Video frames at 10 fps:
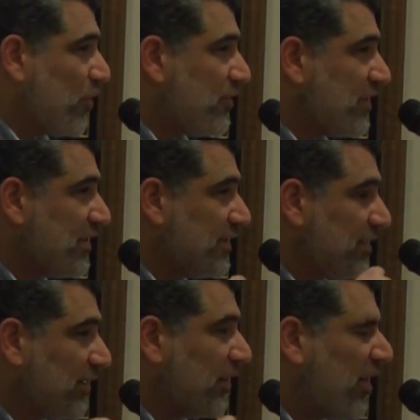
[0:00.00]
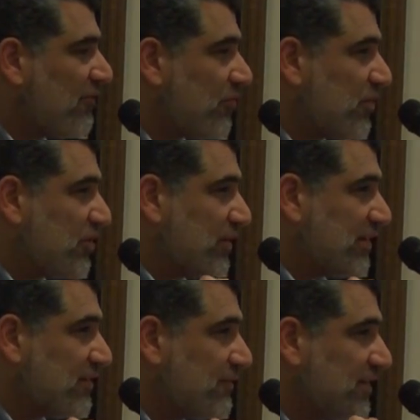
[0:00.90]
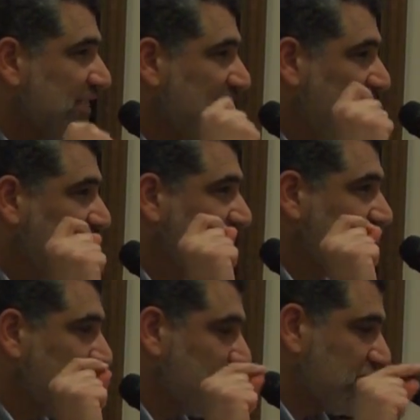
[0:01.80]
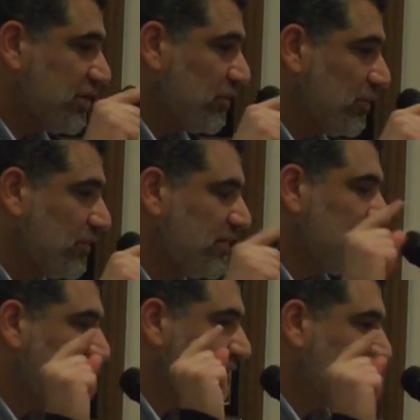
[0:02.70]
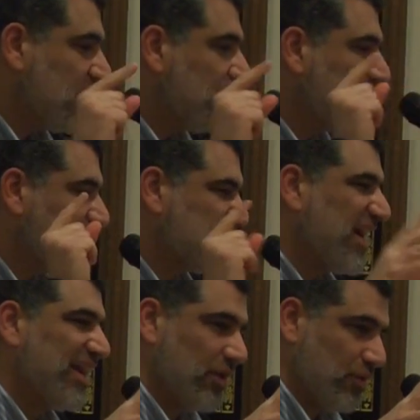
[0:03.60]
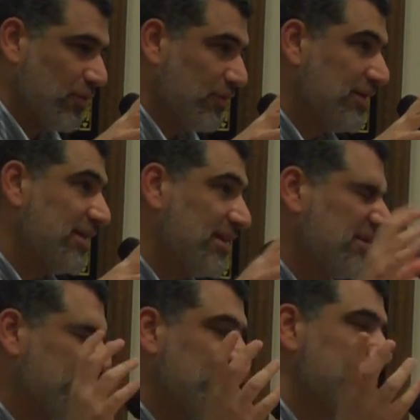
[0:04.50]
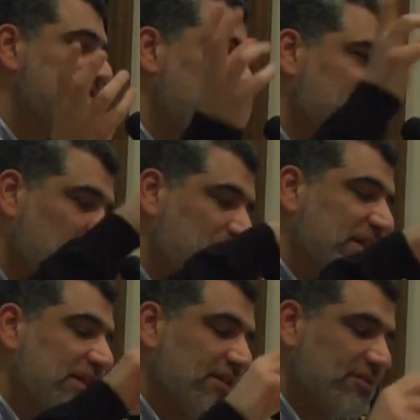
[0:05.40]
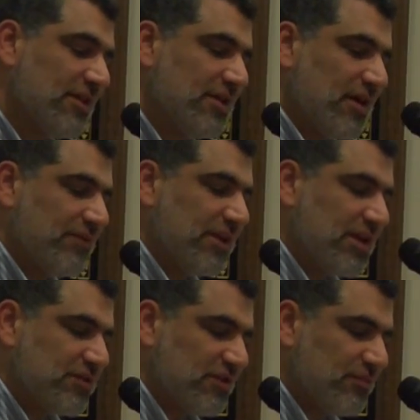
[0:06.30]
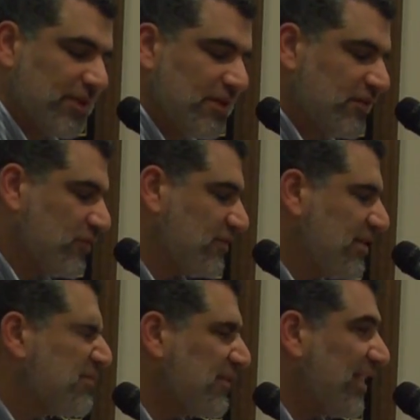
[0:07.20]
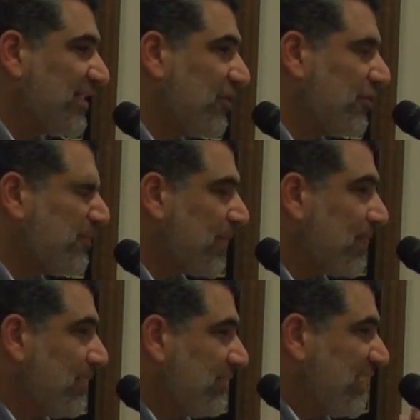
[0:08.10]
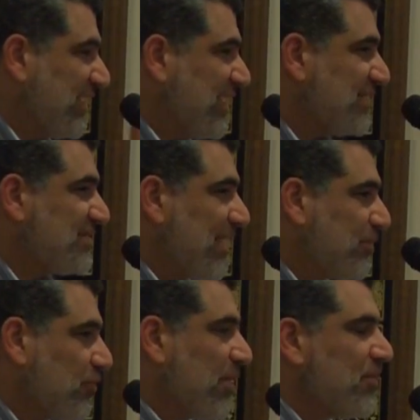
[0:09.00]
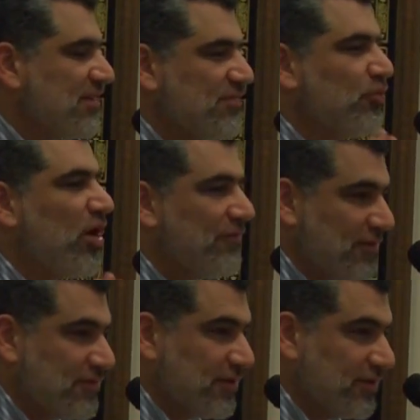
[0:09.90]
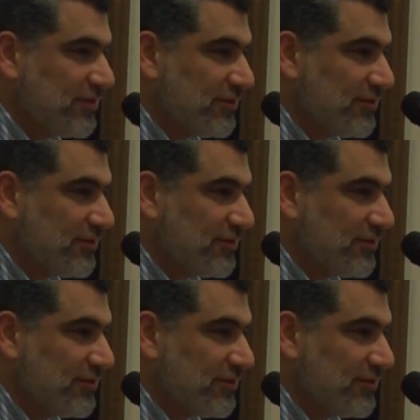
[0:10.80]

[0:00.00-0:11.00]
the law from between his feet, until the coming of Shiloh, and unto him shall the obedience of the nations be. So it seems like here, the king's scepter represents prophecy.